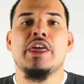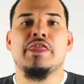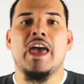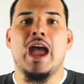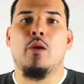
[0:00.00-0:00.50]

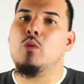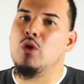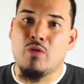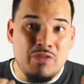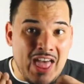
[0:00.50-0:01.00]
that
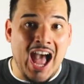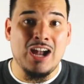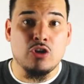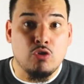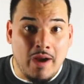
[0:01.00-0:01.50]
will
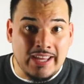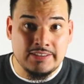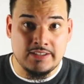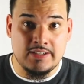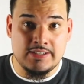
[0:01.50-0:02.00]
not
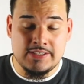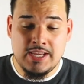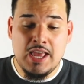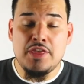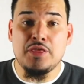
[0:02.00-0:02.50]
grant us
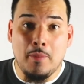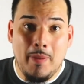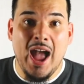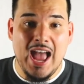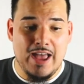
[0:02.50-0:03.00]
the
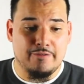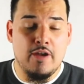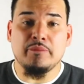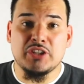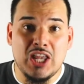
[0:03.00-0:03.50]
path
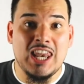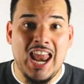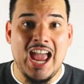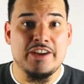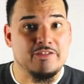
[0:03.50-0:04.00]
to
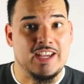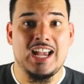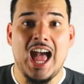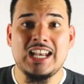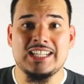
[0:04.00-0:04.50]
life and
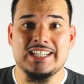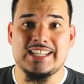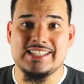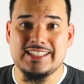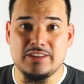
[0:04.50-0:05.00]

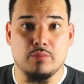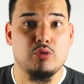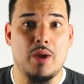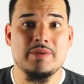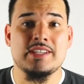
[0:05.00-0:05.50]
godliness, to the
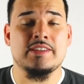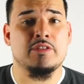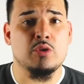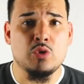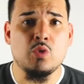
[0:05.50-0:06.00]
promises of
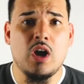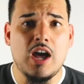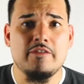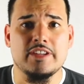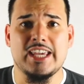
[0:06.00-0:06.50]
the new
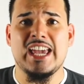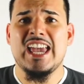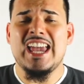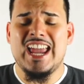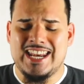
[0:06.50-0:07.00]
covenant.
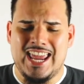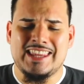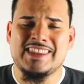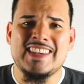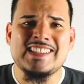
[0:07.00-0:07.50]

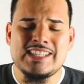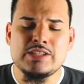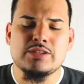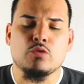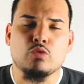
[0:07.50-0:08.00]
And this
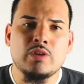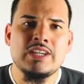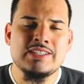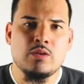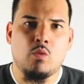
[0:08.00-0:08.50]
is the
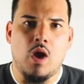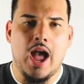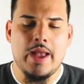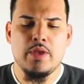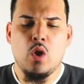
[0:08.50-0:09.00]
reason
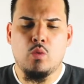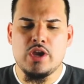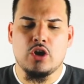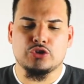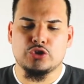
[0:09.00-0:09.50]
why
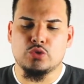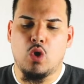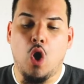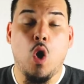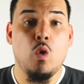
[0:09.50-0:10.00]
we are
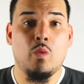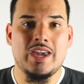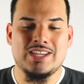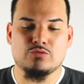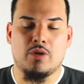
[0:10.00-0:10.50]
to
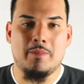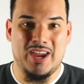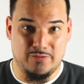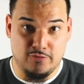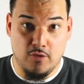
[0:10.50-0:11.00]
always
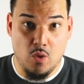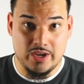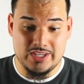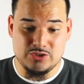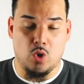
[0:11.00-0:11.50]
remain
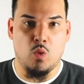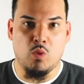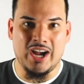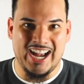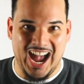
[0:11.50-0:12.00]
focused on
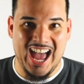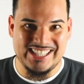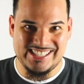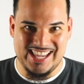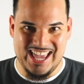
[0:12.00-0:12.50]
what God
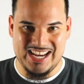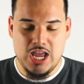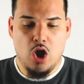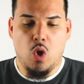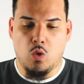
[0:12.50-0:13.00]
said,
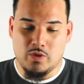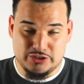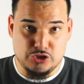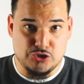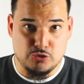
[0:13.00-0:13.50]
on what
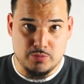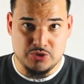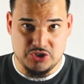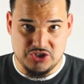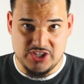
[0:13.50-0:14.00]
the
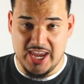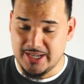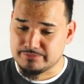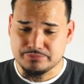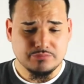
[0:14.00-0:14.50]
scriptures say,